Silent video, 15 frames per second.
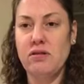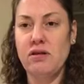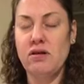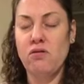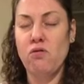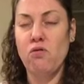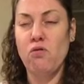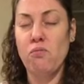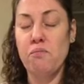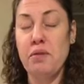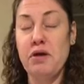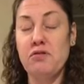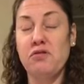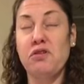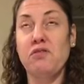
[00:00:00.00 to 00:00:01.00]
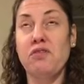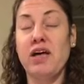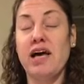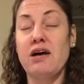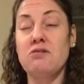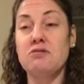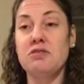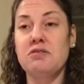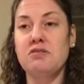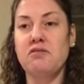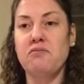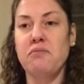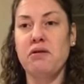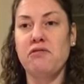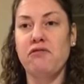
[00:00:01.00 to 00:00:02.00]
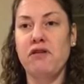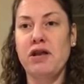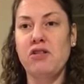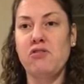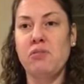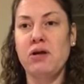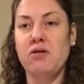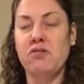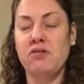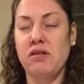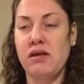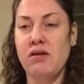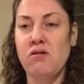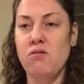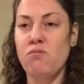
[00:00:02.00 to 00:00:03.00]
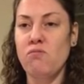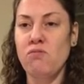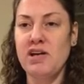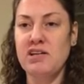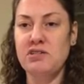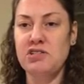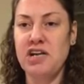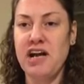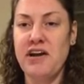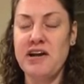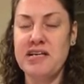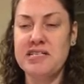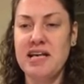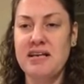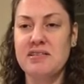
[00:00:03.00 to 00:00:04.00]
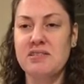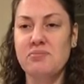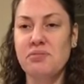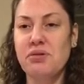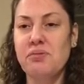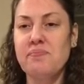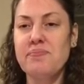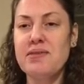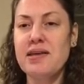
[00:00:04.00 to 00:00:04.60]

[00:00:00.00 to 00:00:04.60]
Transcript: or most of the houses of my friends, because they aren't wheelchair accessible.